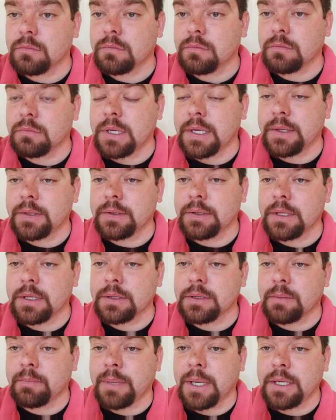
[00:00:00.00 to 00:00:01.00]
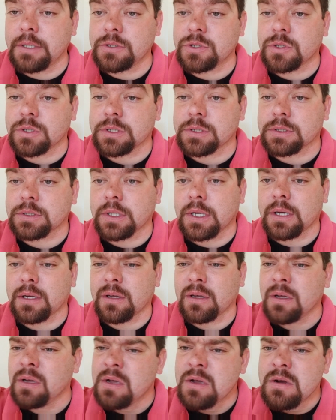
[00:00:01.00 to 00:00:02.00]
And then the patriots like,
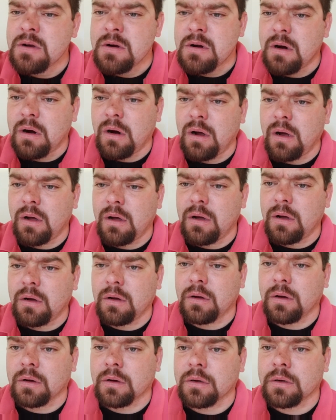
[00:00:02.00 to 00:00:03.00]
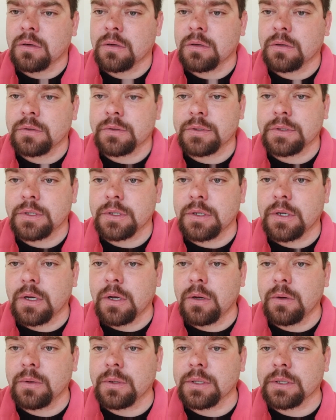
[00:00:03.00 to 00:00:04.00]
oh,
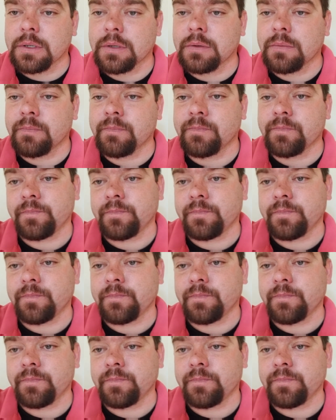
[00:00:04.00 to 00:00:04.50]
and